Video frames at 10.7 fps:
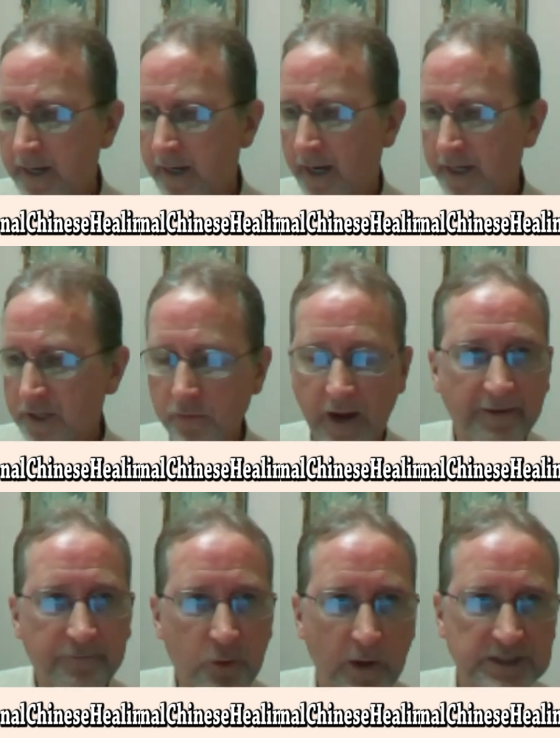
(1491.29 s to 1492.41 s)
uh, you have
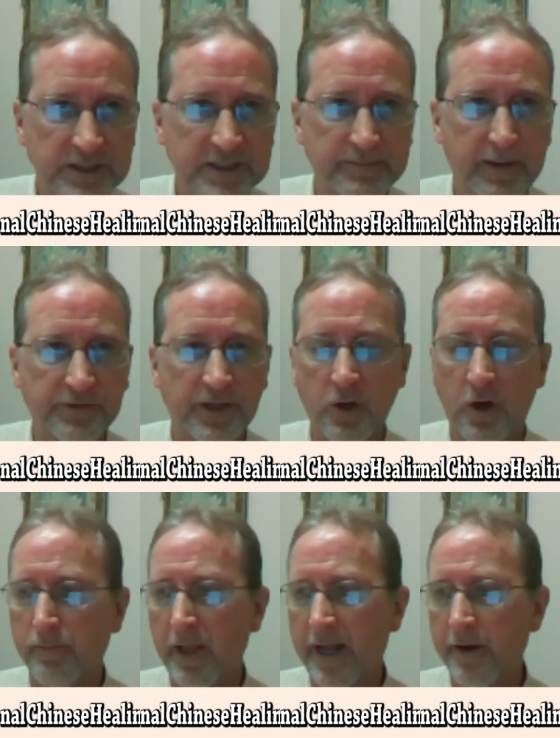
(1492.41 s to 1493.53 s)
questions about the
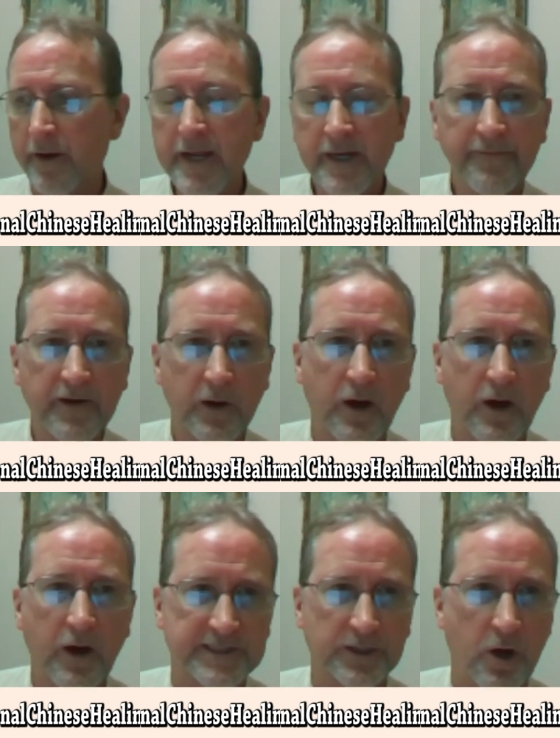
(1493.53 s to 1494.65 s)
gallbladder, give our
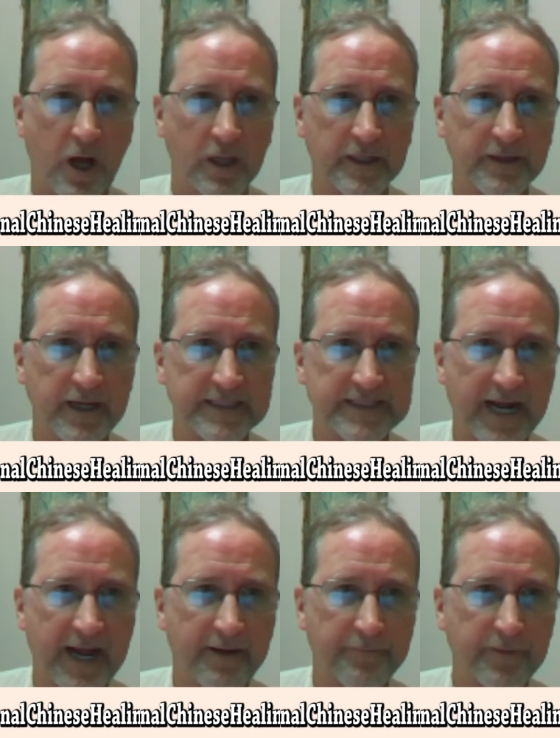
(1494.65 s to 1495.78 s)
office a call and let us
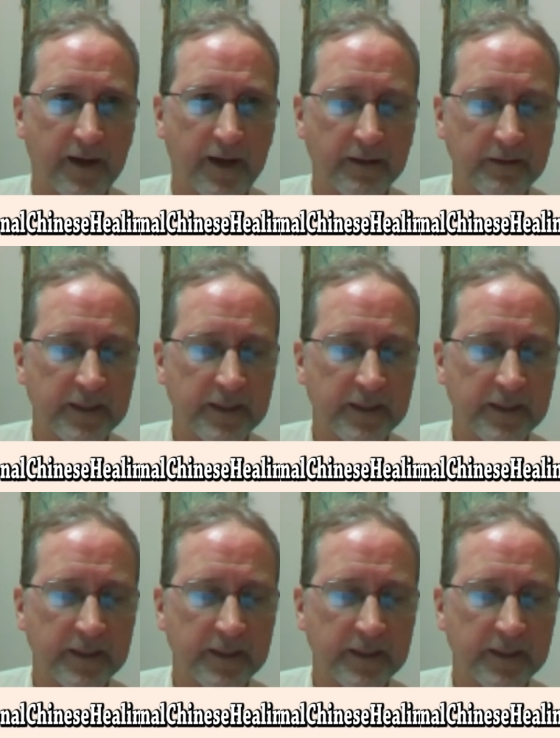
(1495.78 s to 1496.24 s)
have uh,